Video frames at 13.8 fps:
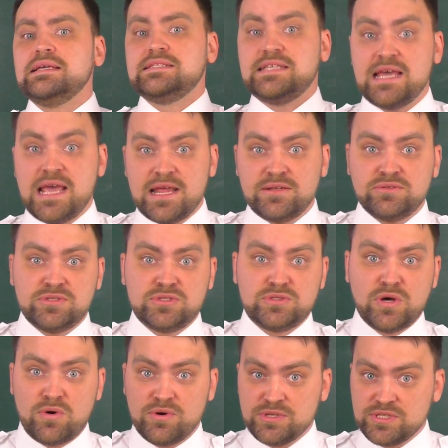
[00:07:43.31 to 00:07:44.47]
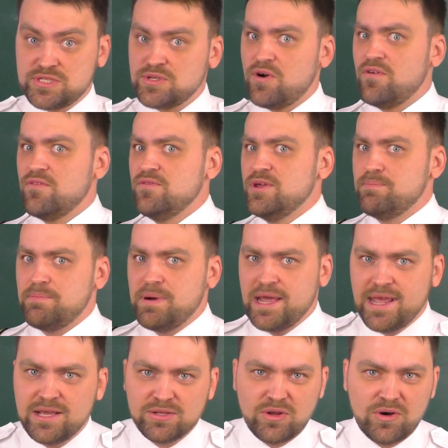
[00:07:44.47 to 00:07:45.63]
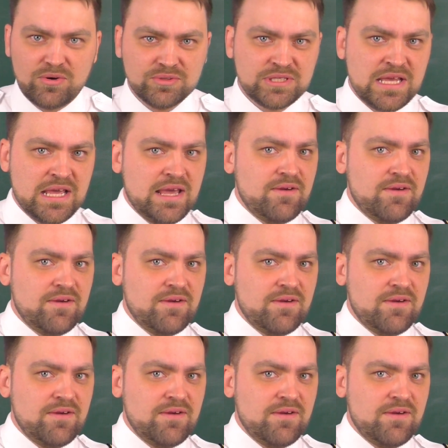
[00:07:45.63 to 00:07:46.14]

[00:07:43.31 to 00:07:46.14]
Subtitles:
10 tons of the payload